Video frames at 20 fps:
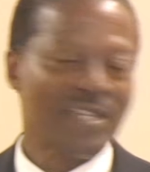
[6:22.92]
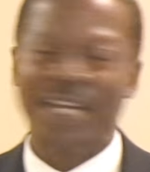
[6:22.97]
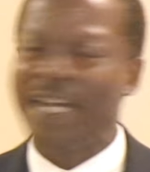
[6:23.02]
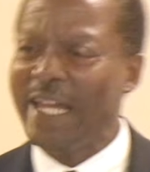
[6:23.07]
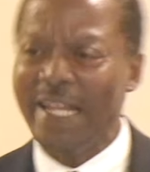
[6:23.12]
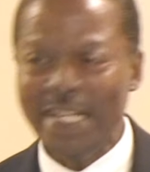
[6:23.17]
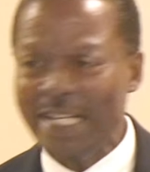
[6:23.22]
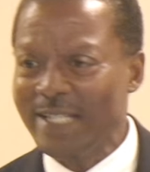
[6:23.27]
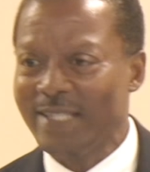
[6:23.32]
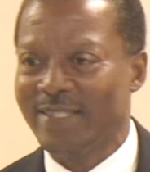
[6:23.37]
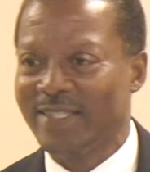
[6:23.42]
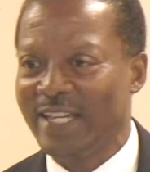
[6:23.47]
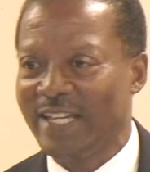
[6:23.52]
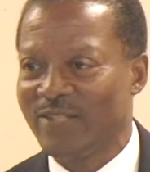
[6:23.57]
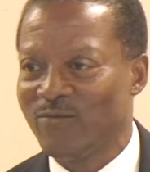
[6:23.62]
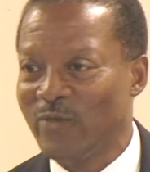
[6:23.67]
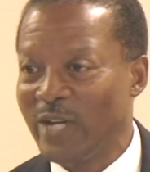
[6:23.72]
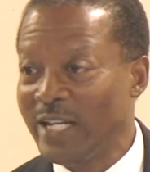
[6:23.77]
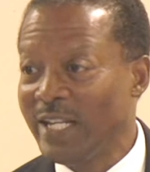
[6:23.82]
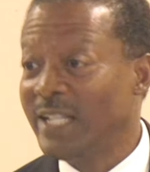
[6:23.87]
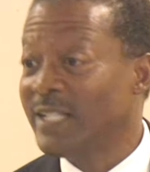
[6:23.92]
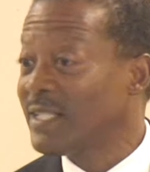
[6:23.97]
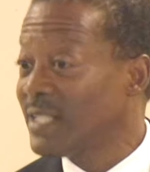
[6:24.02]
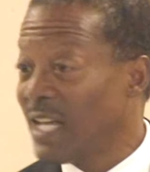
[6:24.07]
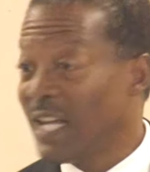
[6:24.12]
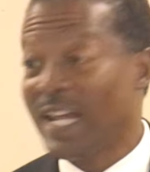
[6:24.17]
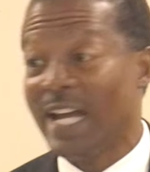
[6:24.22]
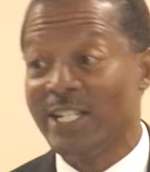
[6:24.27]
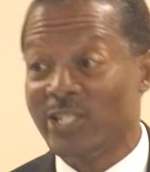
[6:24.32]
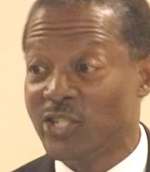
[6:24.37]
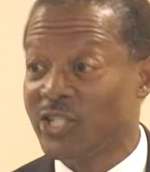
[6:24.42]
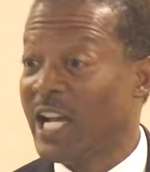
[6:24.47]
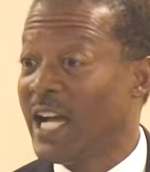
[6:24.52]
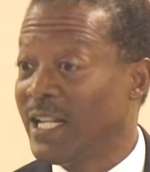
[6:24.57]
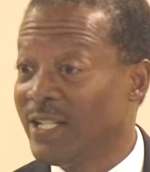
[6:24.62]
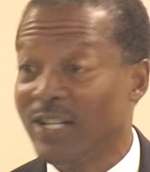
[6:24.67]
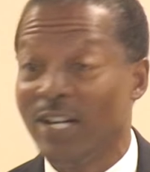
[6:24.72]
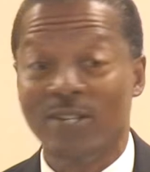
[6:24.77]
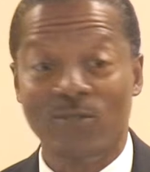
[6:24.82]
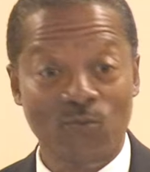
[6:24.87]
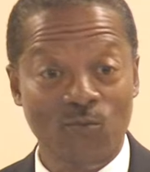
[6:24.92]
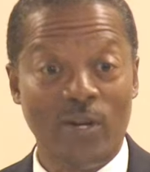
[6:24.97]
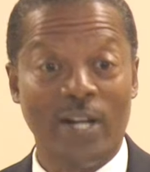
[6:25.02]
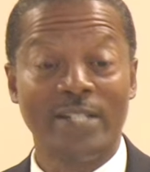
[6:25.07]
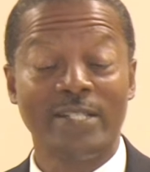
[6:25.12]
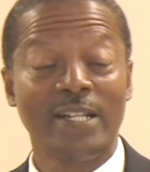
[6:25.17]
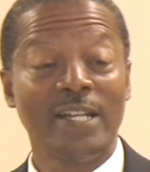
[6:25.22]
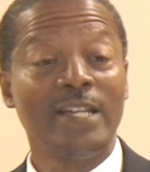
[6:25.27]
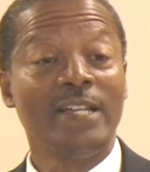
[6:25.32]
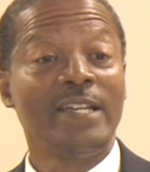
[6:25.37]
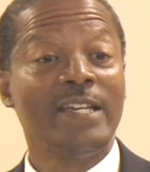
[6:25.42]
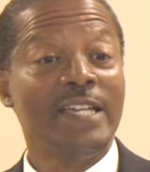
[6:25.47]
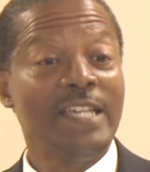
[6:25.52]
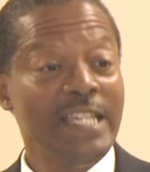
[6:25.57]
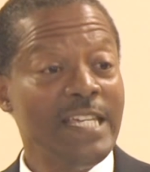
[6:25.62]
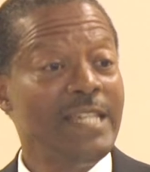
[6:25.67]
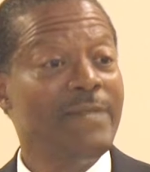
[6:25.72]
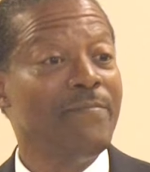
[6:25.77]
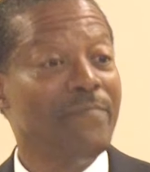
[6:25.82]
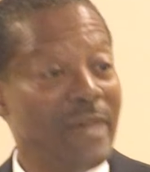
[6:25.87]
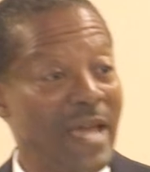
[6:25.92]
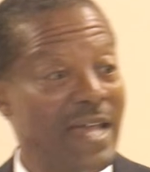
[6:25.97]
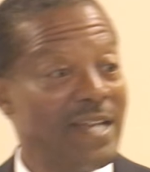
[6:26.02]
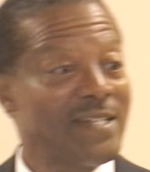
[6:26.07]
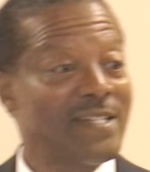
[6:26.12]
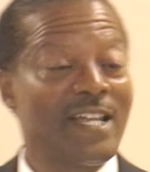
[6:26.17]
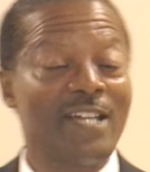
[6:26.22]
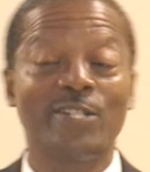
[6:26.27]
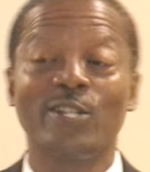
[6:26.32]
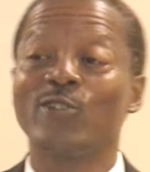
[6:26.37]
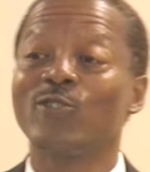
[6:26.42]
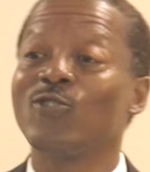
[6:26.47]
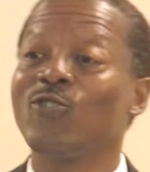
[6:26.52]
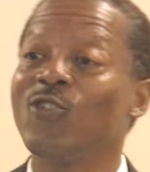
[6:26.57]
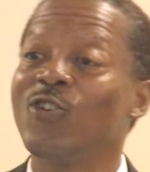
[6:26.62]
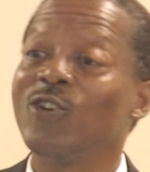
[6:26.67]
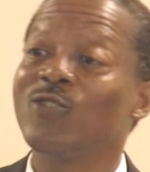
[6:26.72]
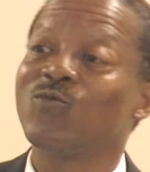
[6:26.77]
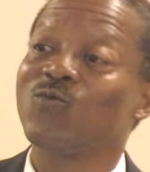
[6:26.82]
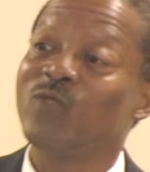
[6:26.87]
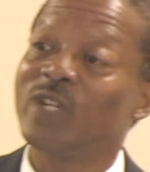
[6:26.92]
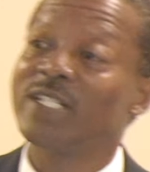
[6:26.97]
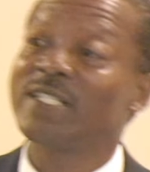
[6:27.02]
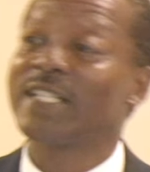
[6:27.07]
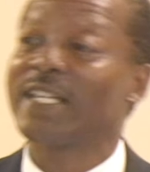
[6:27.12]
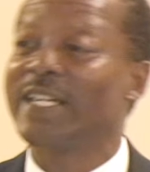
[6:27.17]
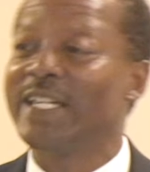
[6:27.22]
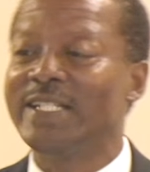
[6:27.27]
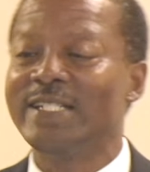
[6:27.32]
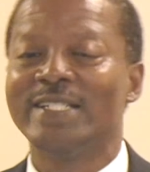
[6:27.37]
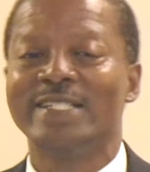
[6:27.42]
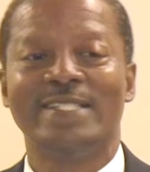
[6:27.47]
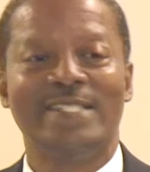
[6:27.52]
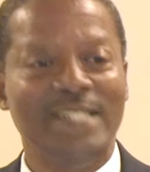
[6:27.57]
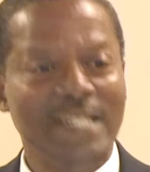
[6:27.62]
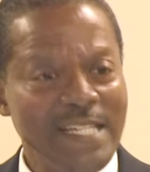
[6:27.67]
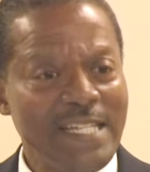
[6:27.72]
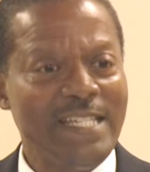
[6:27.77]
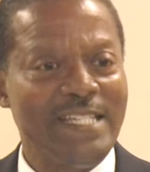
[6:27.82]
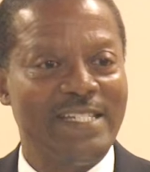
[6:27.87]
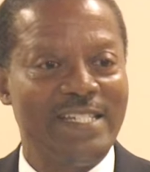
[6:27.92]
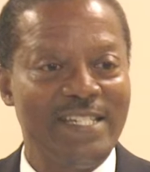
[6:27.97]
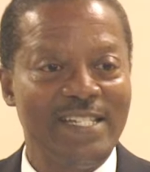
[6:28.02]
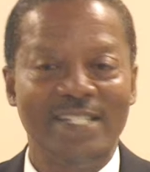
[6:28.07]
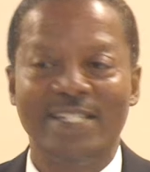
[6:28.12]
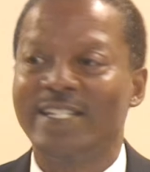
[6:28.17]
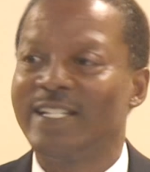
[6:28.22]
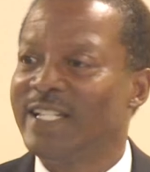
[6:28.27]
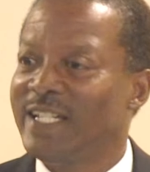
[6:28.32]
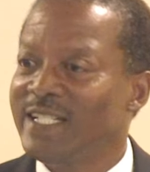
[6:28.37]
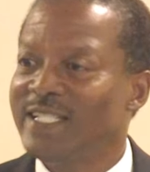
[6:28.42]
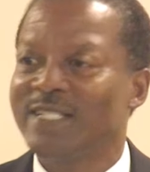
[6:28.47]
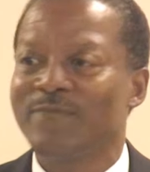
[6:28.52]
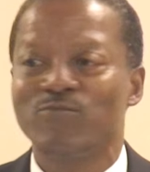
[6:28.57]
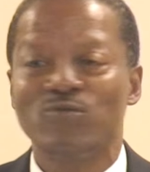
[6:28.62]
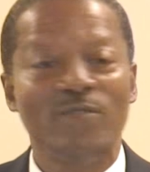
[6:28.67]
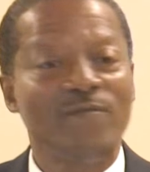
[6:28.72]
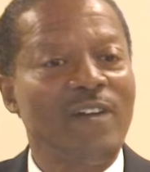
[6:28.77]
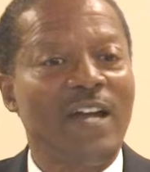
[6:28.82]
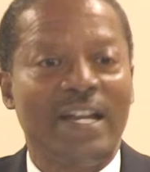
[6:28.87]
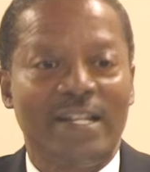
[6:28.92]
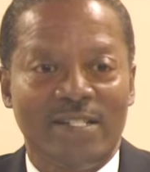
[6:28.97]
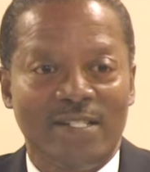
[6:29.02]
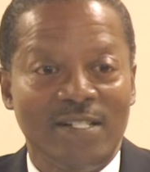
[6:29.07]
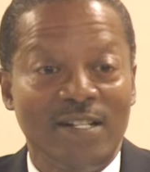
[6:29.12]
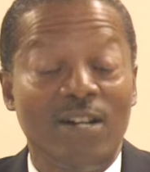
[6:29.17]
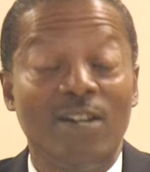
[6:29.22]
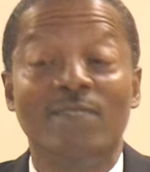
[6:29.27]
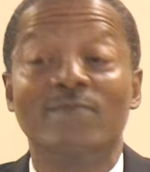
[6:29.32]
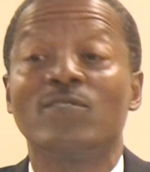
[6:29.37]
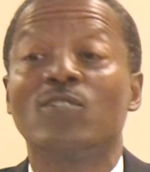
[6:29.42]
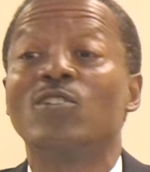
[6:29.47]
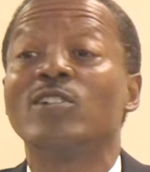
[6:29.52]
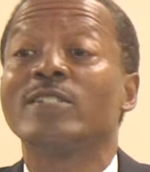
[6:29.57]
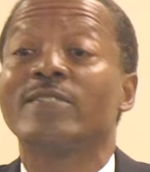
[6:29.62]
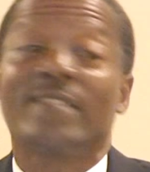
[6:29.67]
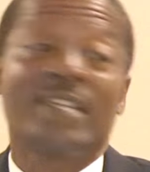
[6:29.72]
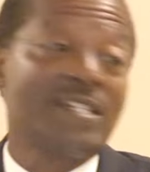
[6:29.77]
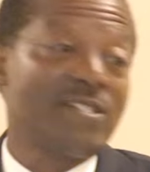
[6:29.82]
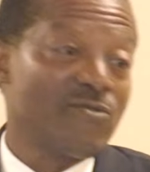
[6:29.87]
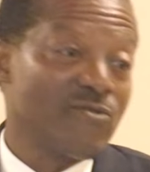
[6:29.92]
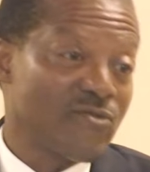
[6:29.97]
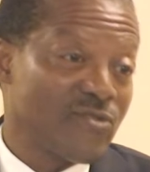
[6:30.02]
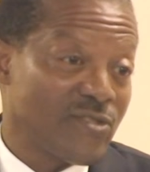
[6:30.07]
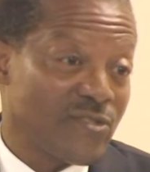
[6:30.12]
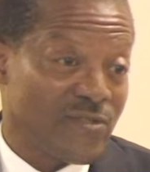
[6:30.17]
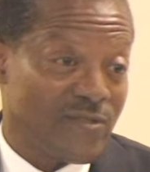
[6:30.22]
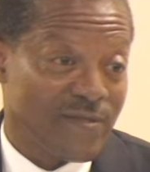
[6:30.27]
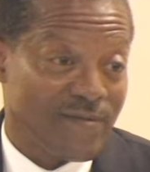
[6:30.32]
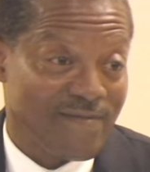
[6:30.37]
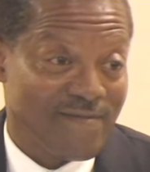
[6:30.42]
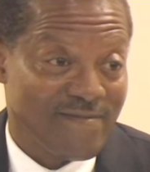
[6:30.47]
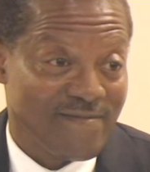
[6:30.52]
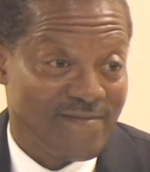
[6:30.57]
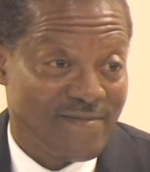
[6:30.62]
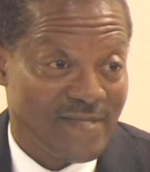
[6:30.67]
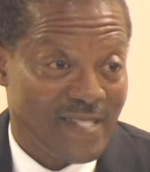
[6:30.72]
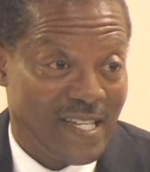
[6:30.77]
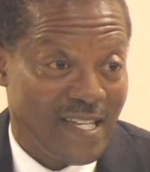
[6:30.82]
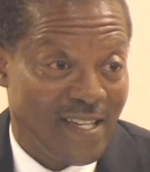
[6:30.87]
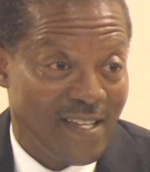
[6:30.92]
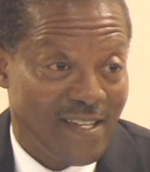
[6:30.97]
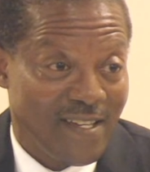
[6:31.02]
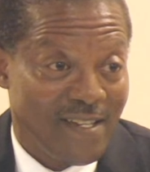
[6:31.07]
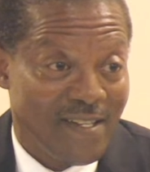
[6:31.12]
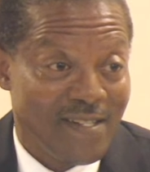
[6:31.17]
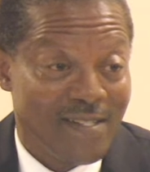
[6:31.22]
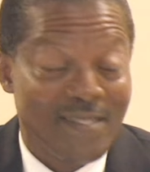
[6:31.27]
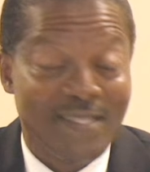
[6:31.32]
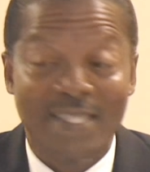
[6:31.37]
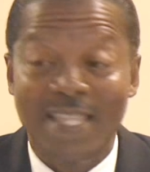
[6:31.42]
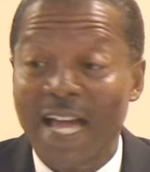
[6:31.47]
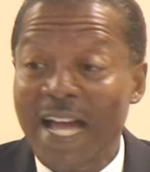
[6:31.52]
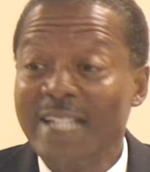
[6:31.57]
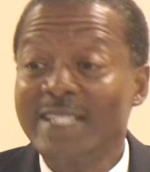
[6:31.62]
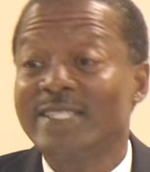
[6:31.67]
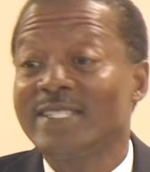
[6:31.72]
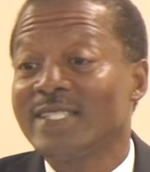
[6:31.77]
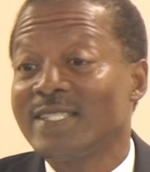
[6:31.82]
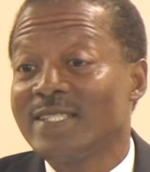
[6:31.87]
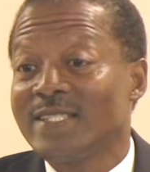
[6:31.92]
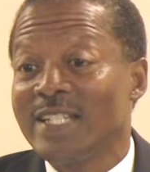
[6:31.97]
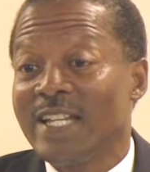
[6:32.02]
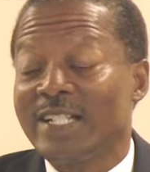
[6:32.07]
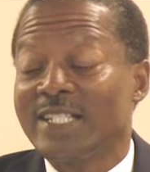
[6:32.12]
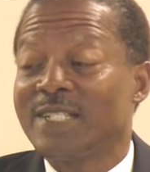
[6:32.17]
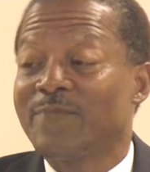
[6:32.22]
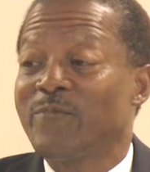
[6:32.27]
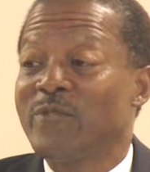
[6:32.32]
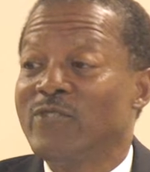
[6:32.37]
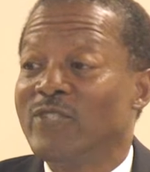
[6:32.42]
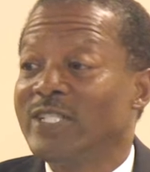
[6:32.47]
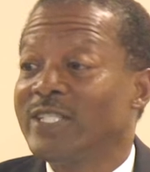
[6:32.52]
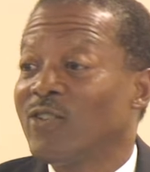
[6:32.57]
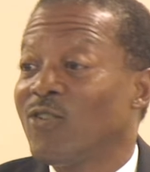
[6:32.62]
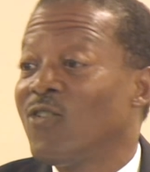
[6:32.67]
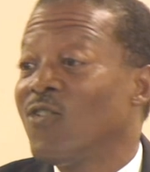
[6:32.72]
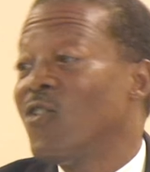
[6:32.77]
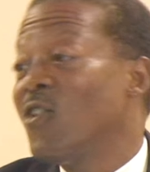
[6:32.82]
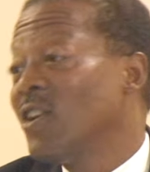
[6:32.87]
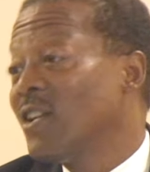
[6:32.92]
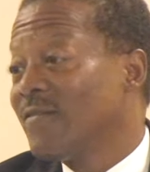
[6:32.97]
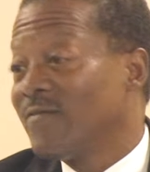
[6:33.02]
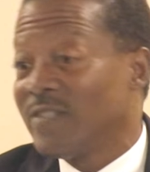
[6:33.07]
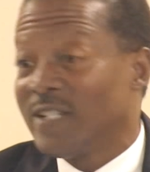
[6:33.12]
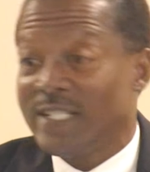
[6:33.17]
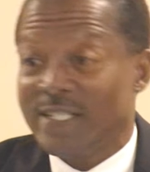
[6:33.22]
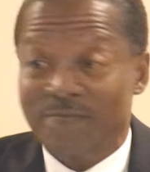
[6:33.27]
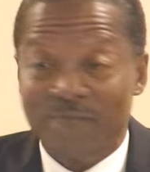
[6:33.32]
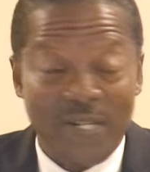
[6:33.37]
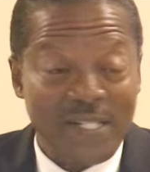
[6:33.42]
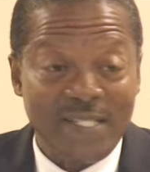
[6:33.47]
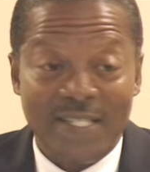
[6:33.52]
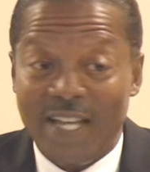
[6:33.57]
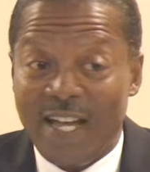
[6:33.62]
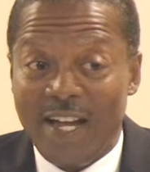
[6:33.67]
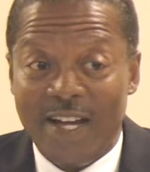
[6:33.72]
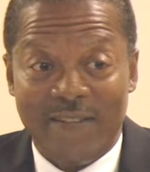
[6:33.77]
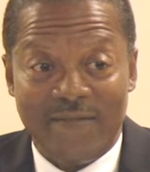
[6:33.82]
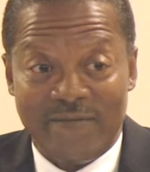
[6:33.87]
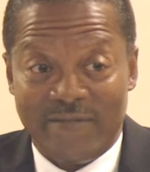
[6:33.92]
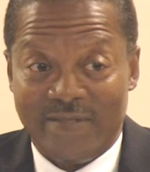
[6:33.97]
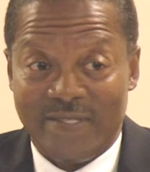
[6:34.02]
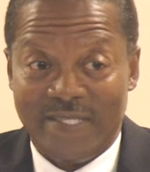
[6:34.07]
Anything. When he said, I shall not want, he meant that the Lord was indeed his provider of all things. That's the experience all of us must have.